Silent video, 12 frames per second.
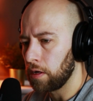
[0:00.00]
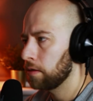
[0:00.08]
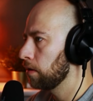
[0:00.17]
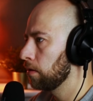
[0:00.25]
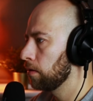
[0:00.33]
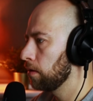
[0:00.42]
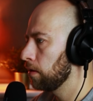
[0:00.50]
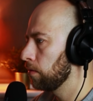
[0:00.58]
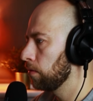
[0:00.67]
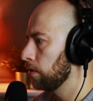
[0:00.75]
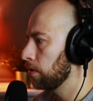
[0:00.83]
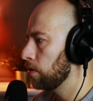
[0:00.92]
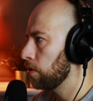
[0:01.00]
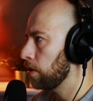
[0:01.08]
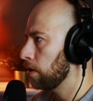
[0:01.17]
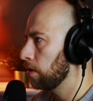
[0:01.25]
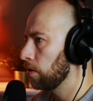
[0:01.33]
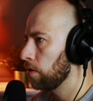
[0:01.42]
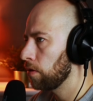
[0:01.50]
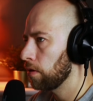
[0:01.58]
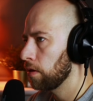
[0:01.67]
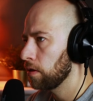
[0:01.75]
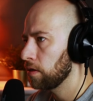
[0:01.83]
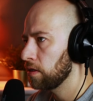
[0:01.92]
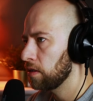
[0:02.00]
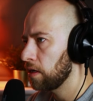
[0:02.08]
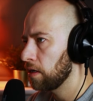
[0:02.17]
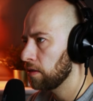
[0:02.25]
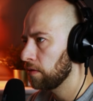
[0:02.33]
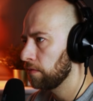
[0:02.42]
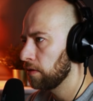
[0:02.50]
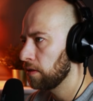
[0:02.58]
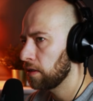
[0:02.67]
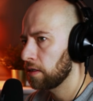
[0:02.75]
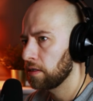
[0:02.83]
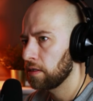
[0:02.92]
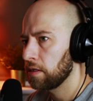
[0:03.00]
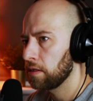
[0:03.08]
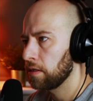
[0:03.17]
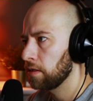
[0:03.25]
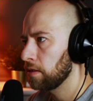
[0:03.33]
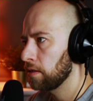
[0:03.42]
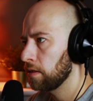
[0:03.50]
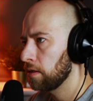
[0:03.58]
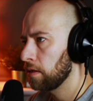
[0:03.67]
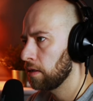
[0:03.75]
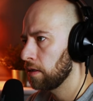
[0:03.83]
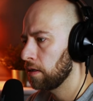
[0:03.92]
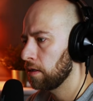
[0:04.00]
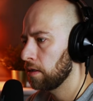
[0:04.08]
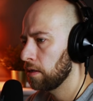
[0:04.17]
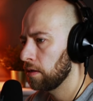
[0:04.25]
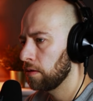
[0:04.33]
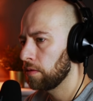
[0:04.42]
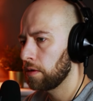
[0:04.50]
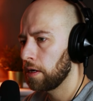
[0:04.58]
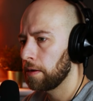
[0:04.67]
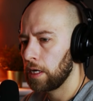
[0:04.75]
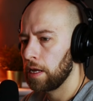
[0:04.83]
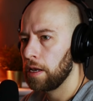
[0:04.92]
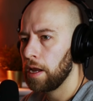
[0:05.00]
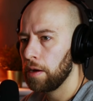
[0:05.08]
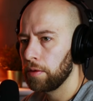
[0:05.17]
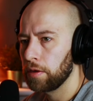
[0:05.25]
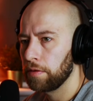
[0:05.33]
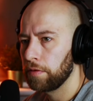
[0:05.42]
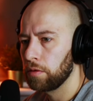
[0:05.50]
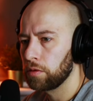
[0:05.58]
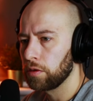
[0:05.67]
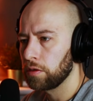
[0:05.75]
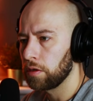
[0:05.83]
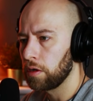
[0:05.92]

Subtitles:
Only want to change the size of the second sentence. Okay, and now we're gonna focus